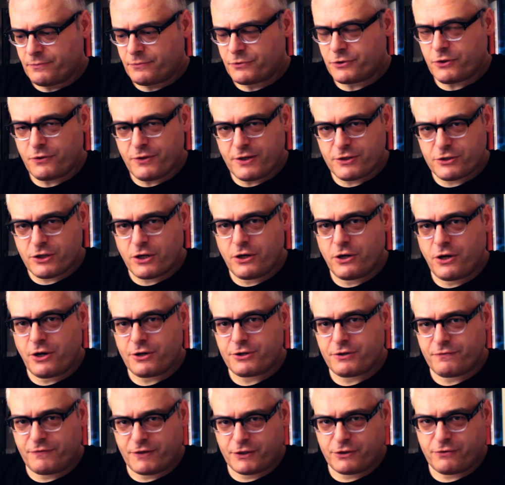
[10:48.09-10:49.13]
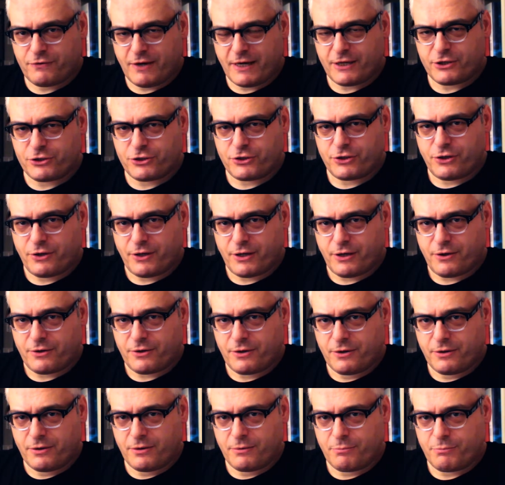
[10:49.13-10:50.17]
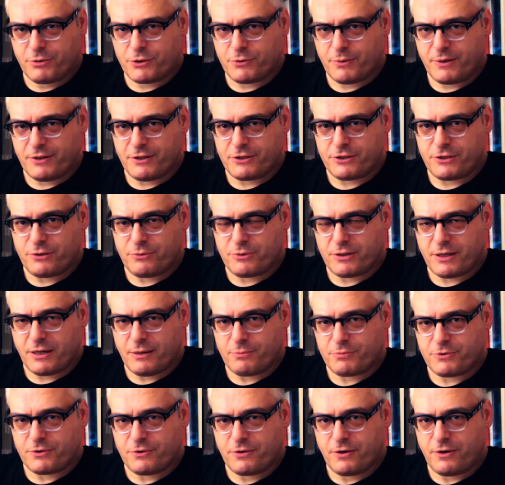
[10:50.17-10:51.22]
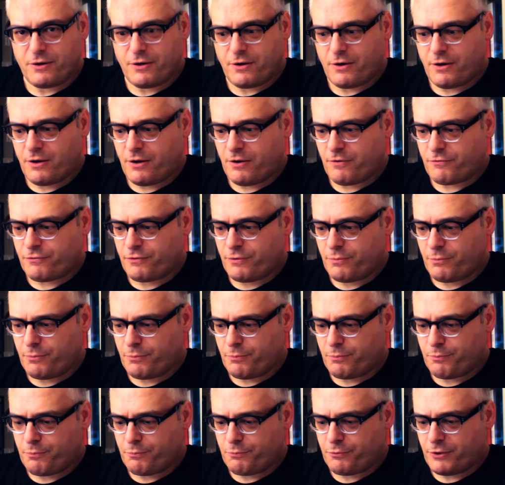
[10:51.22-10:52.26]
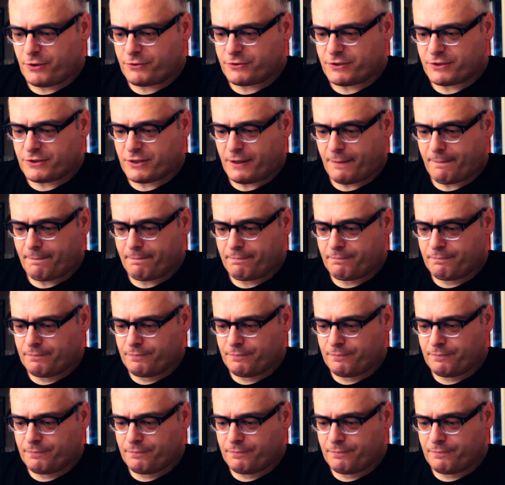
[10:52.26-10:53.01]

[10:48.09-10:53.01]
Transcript: So there's a lot of interaction going on between these two types of processing.